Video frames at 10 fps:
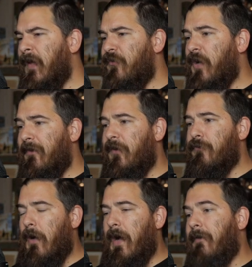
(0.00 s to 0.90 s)
is you have these
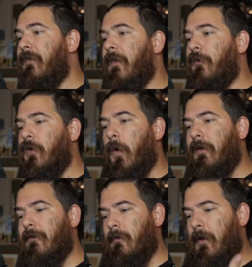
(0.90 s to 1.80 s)
drives, and then you're going
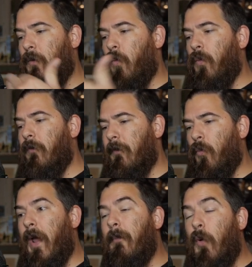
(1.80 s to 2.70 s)
from
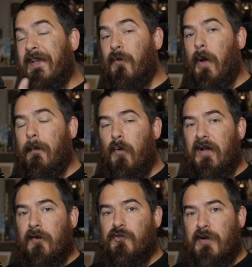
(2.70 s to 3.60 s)
waypoint to
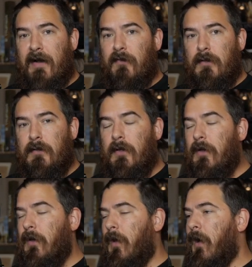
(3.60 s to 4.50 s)
waypoint on travel,
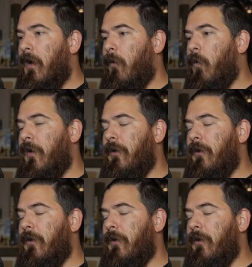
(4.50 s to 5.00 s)
where you